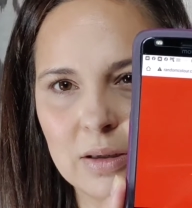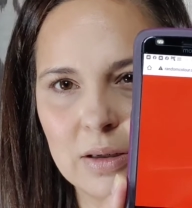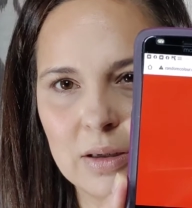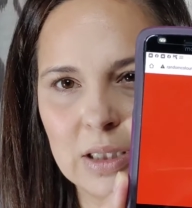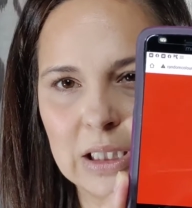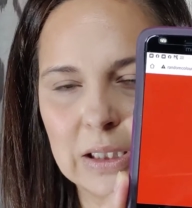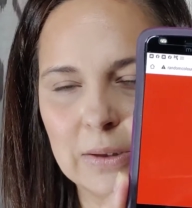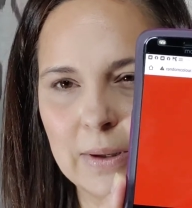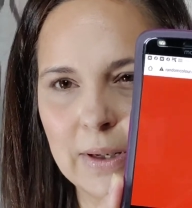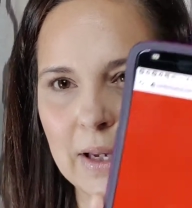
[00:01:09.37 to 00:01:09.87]

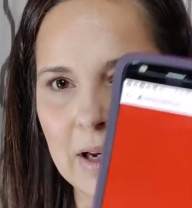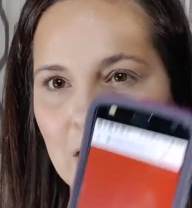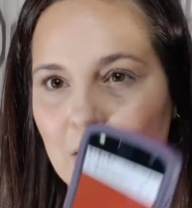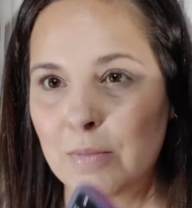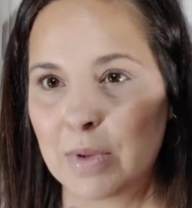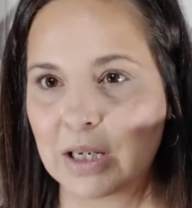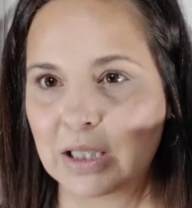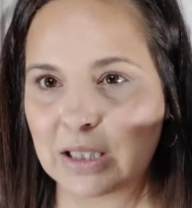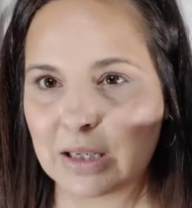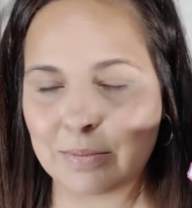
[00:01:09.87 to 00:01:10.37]
so I think I'll
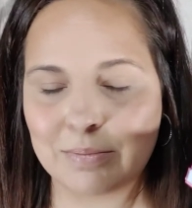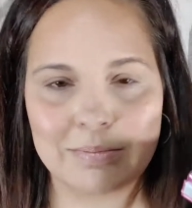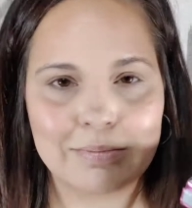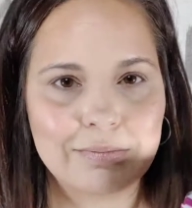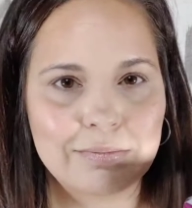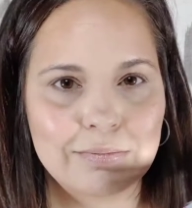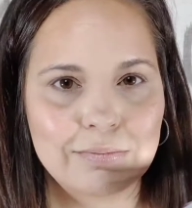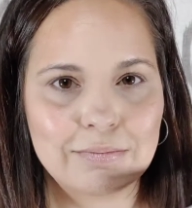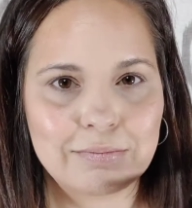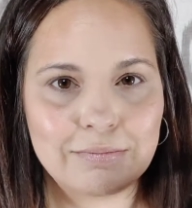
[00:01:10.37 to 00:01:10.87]
mix them.
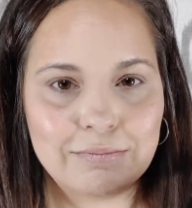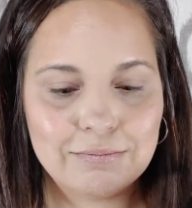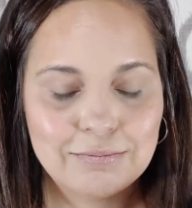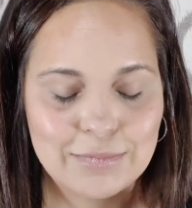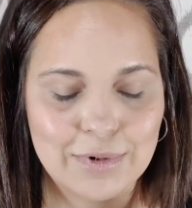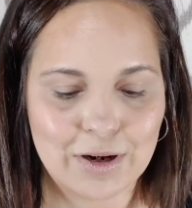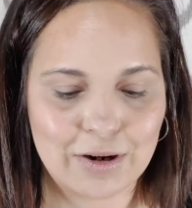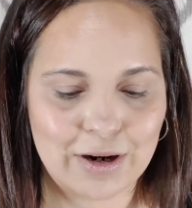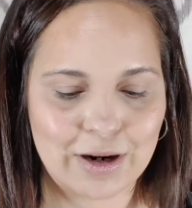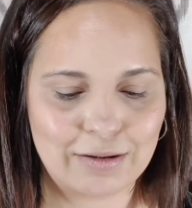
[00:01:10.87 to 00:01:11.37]

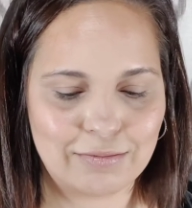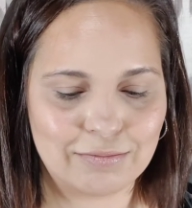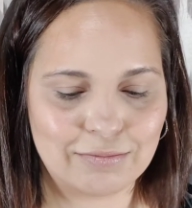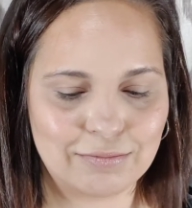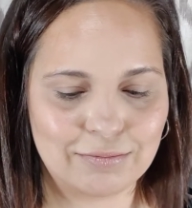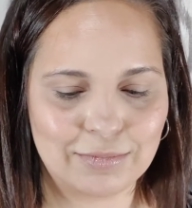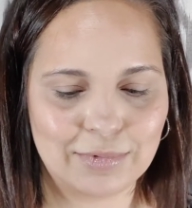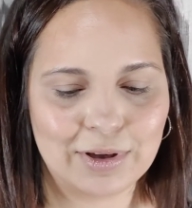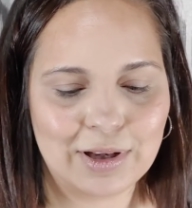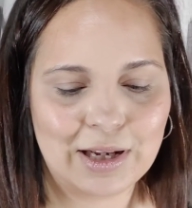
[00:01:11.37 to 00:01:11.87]
Alright,
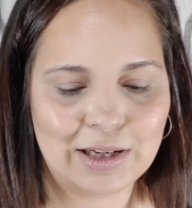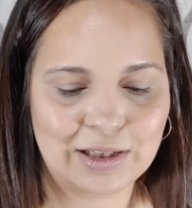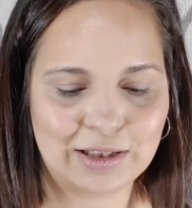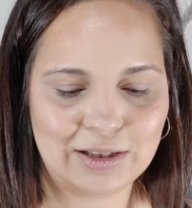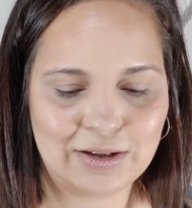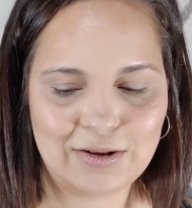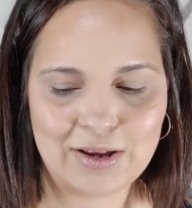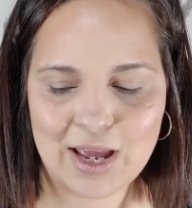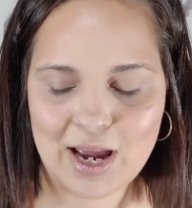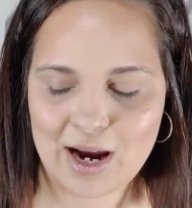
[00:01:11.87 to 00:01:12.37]
let's
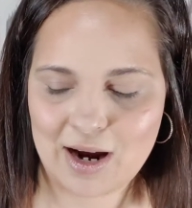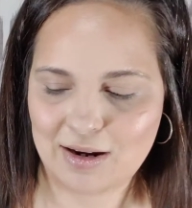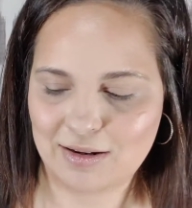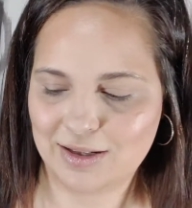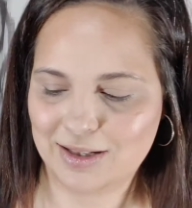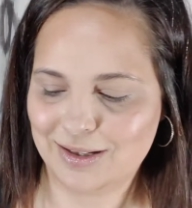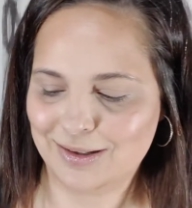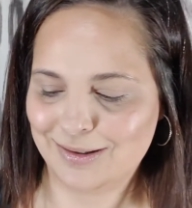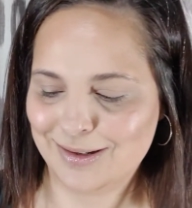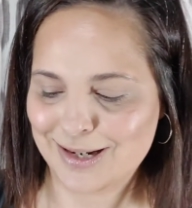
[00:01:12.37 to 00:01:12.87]
do
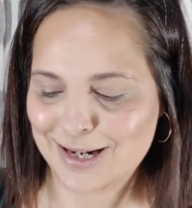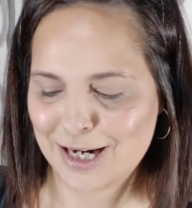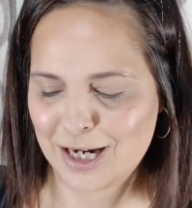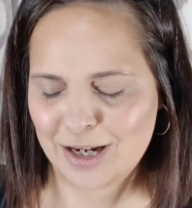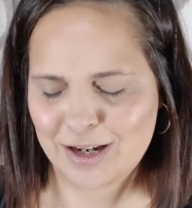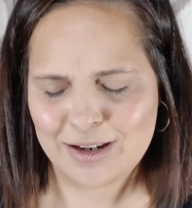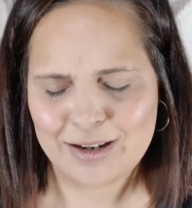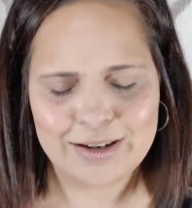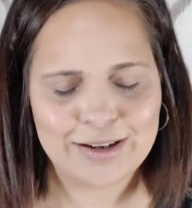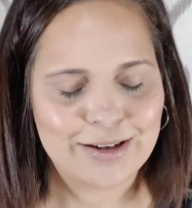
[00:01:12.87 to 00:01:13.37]
that.
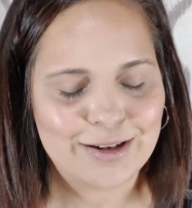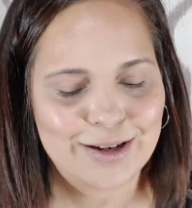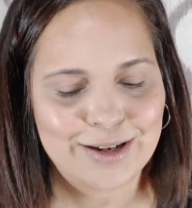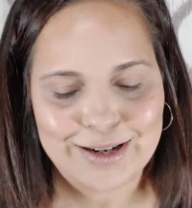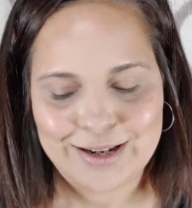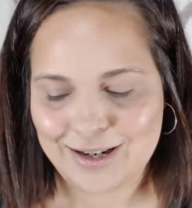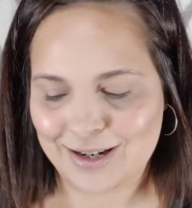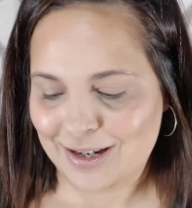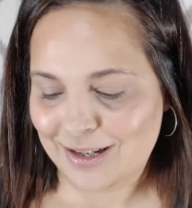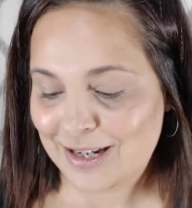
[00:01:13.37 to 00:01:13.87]

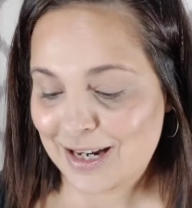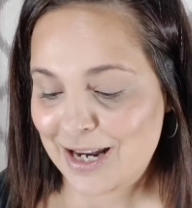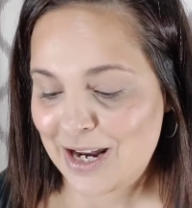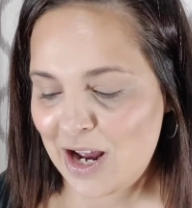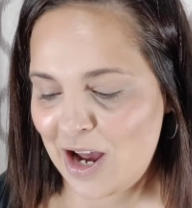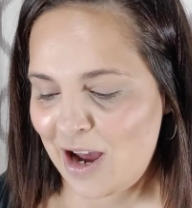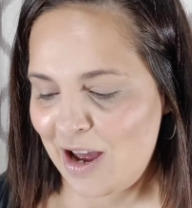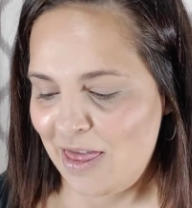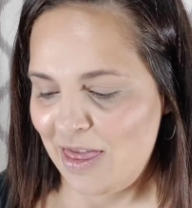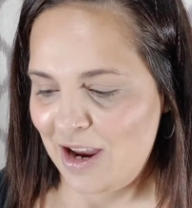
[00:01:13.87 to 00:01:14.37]
Did
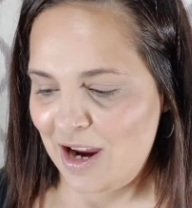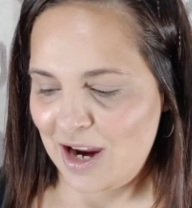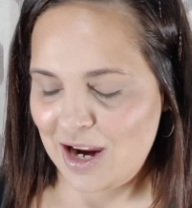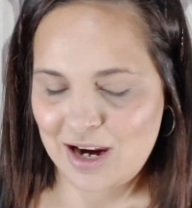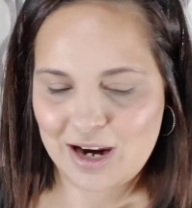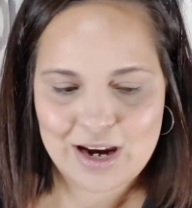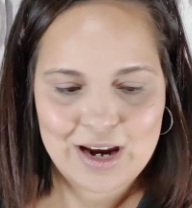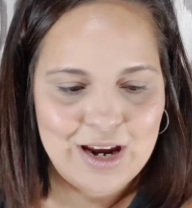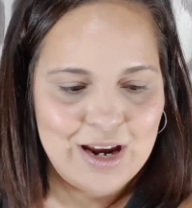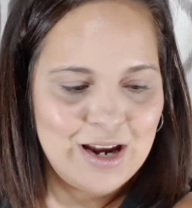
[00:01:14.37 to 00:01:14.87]
not
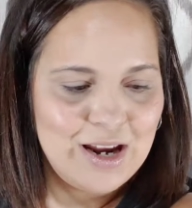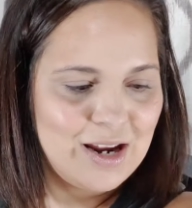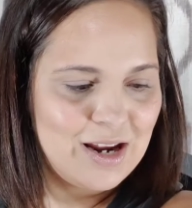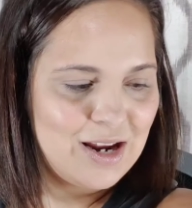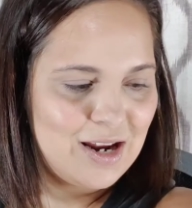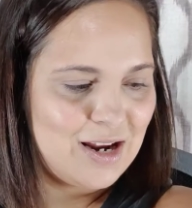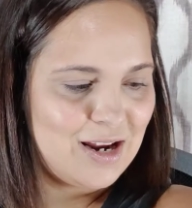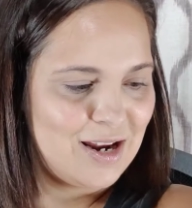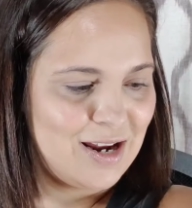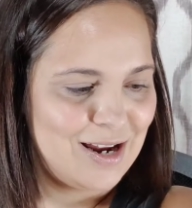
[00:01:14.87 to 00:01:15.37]
think
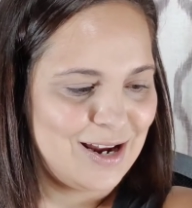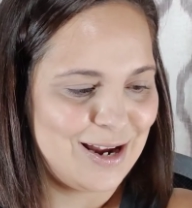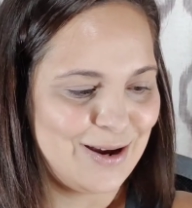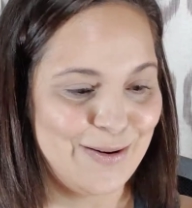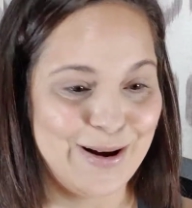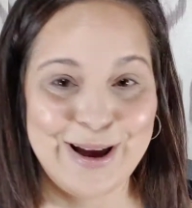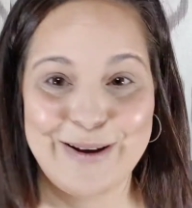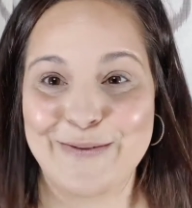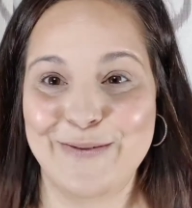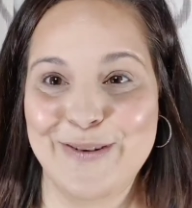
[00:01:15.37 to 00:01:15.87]
I
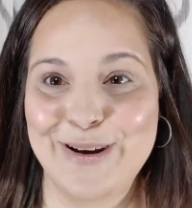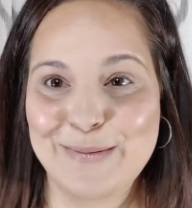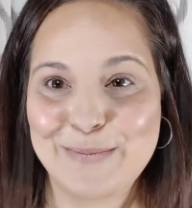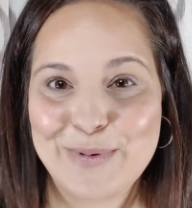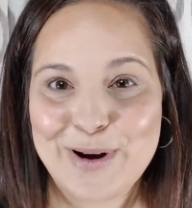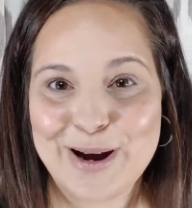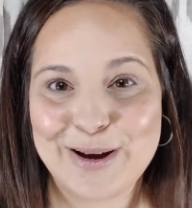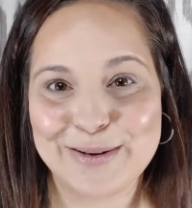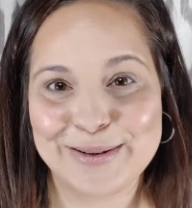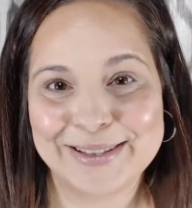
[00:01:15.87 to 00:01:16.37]
would have red
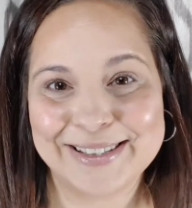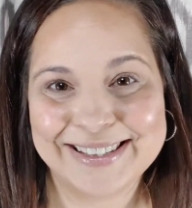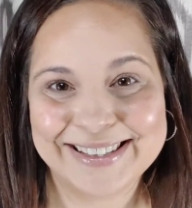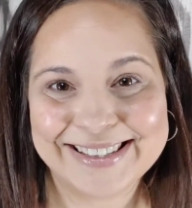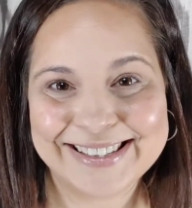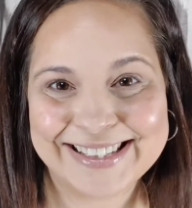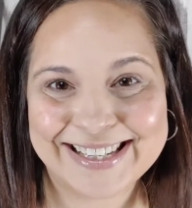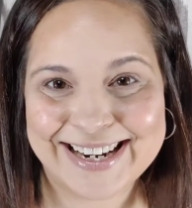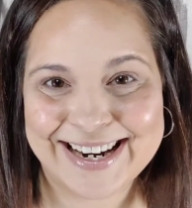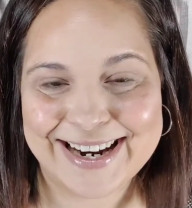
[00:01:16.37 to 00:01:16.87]
brows
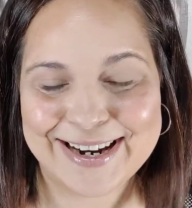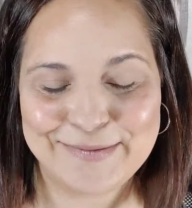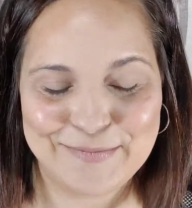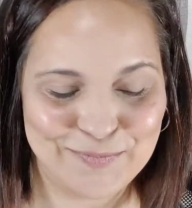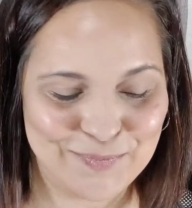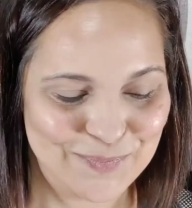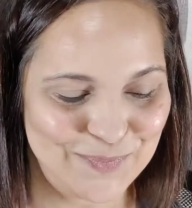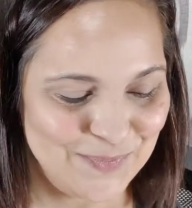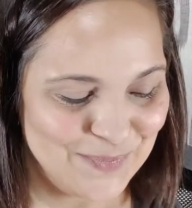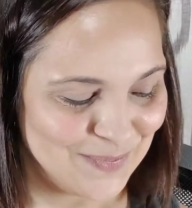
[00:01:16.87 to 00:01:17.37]
today,
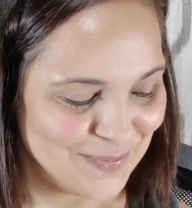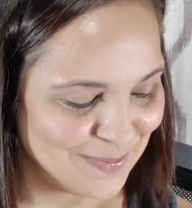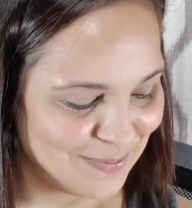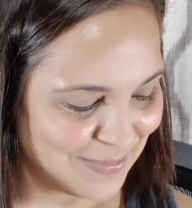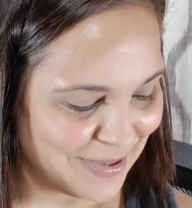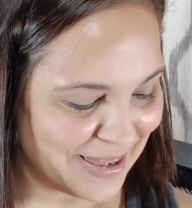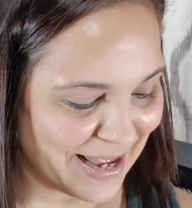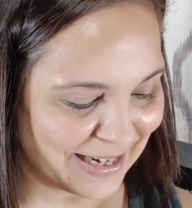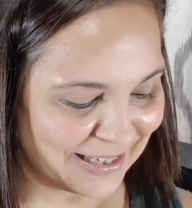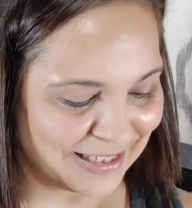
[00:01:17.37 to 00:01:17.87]

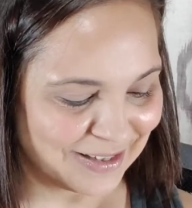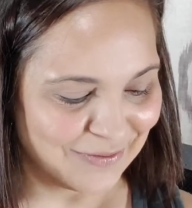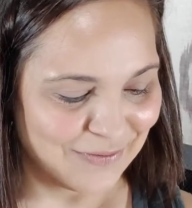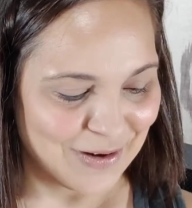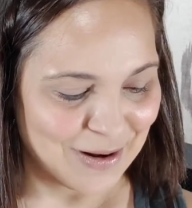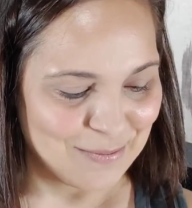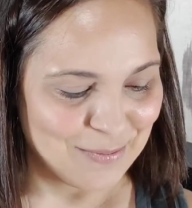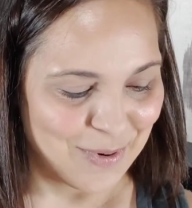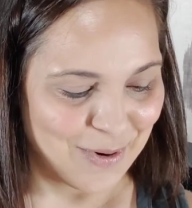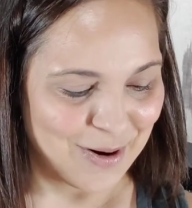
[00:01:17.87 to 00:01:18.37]
but that's the
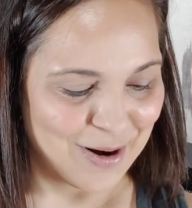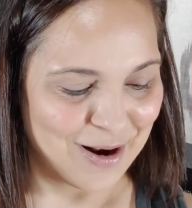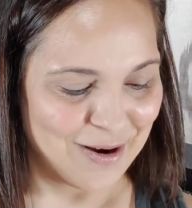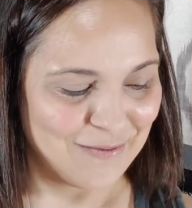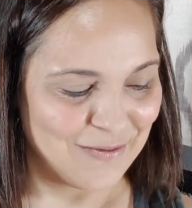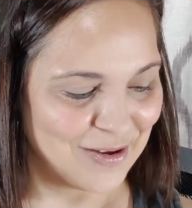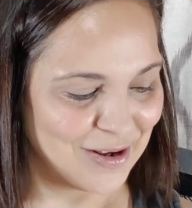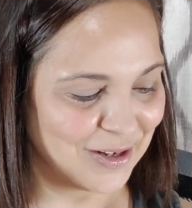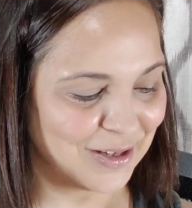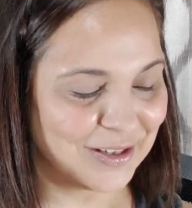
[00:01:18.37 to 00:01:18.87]
fun part of
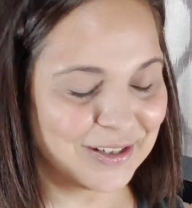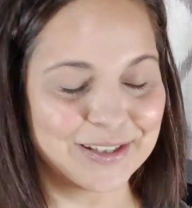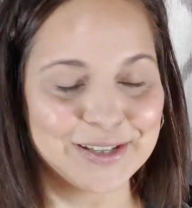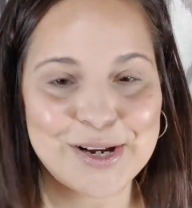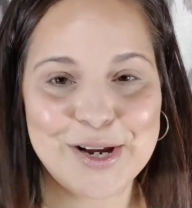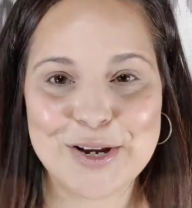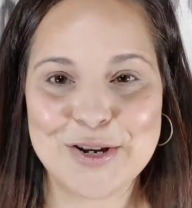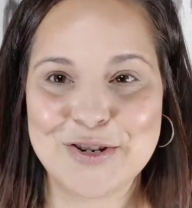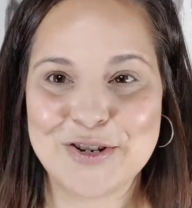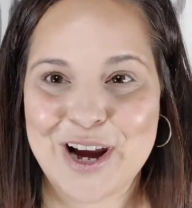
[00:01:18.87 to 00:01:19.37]
this
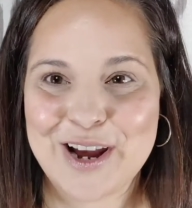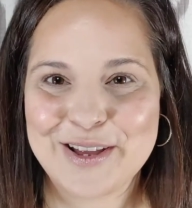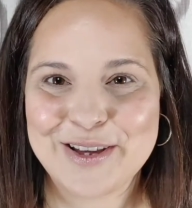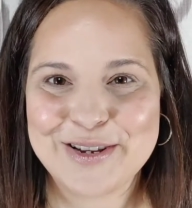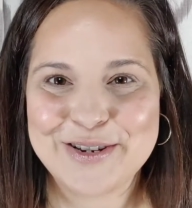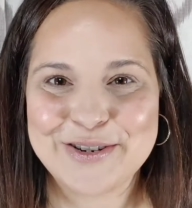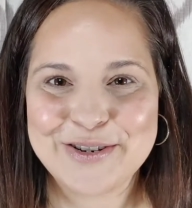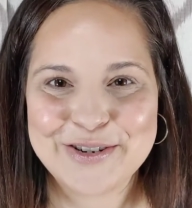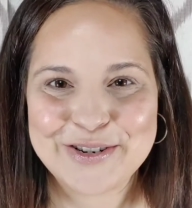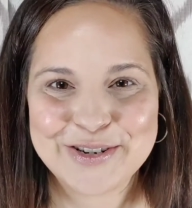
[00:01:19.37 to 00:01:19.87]

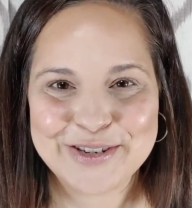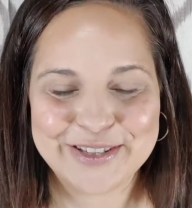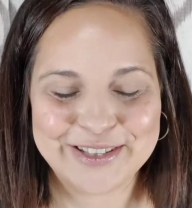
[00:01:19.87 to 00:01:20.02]
challenge.